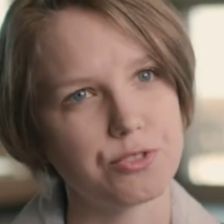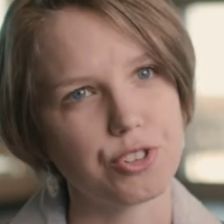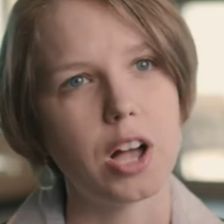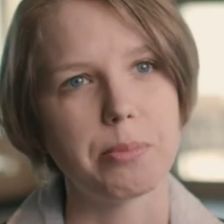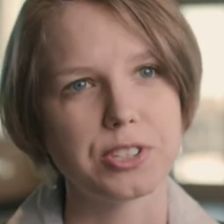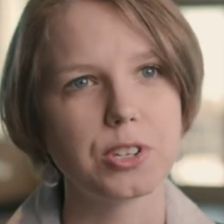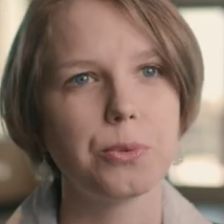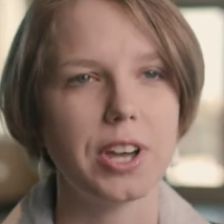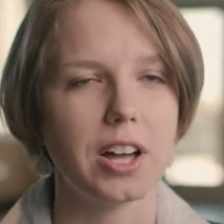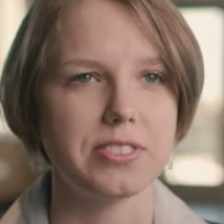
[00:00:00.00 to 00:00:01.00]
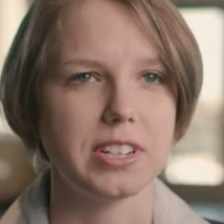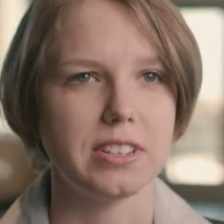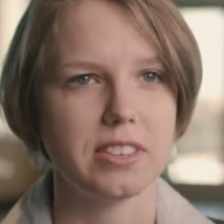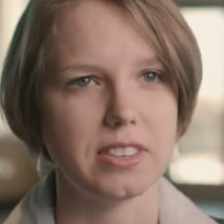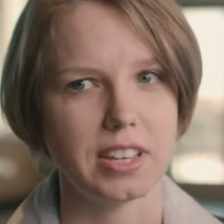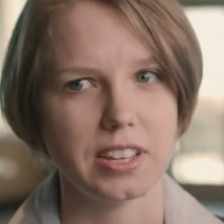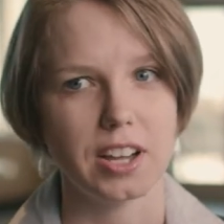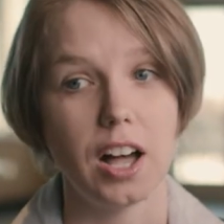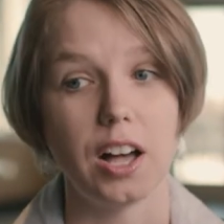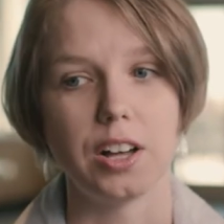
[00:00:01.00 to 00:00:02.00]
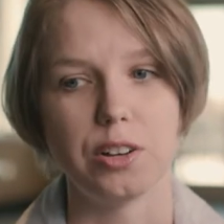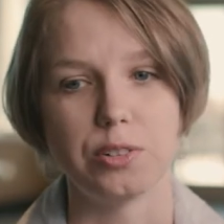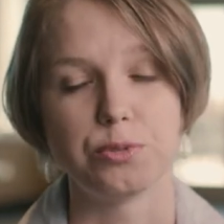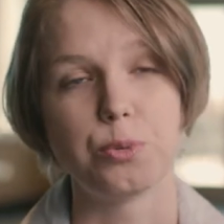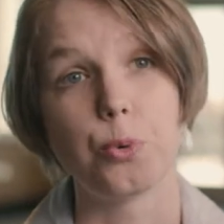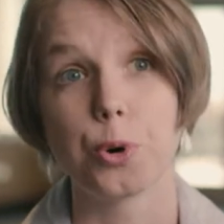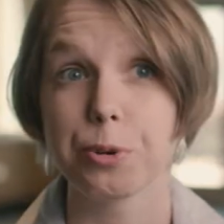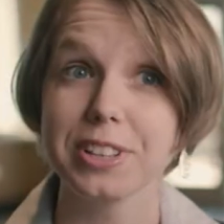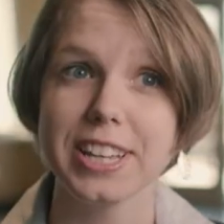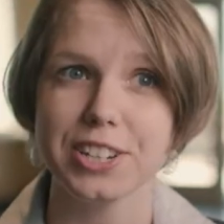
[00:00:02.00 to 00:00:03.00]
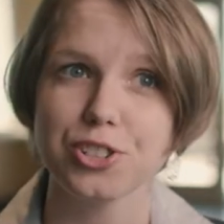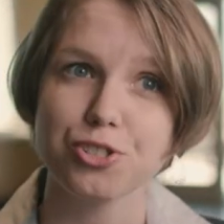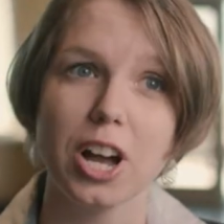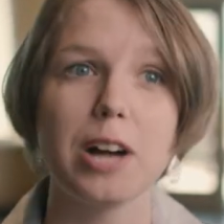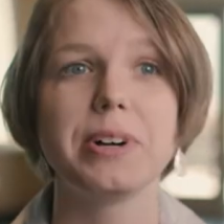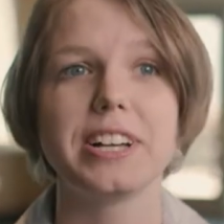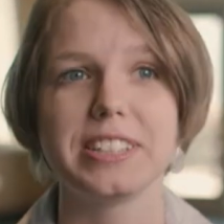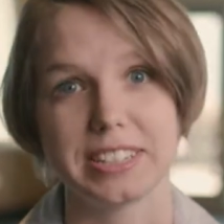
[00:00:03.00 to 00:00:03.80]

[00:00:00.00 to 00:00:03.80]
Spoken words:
of trauma. So we often think of war-related trauma,